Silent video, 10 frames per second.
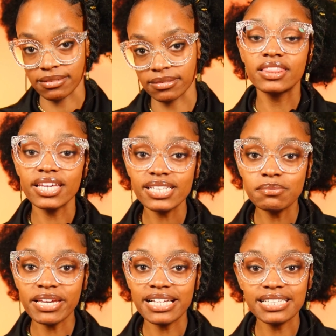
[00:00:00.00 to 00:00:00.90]
This
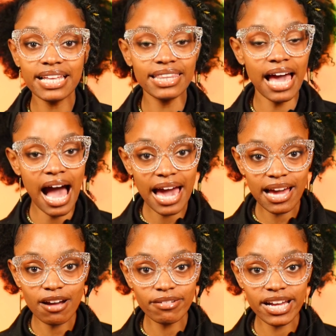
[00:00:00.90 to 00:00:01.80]
means that the
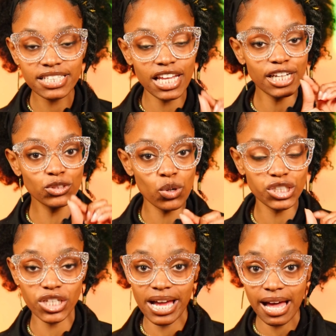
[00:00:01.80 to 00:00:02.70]
IRS
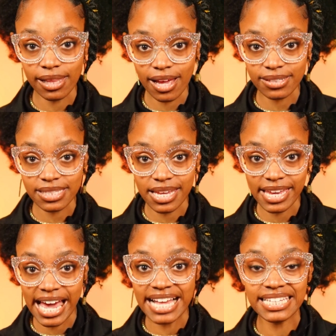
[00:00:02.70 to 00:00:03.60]
ignores your
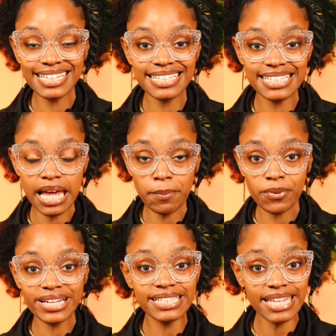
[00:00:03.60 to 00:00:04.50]
LLC as a
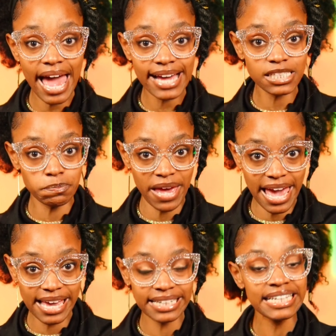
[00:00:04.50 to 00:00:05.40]
separate
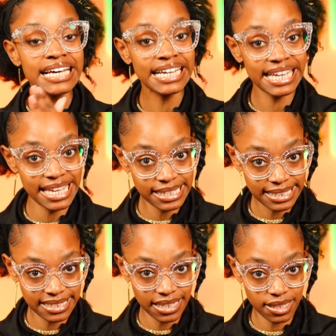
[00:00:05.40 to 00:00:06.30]
tax-paying
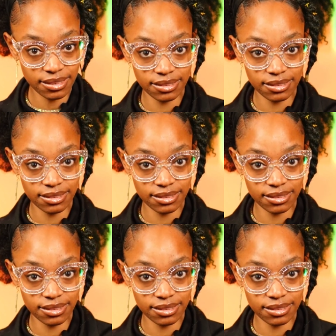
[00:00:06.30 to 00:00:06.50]
entity.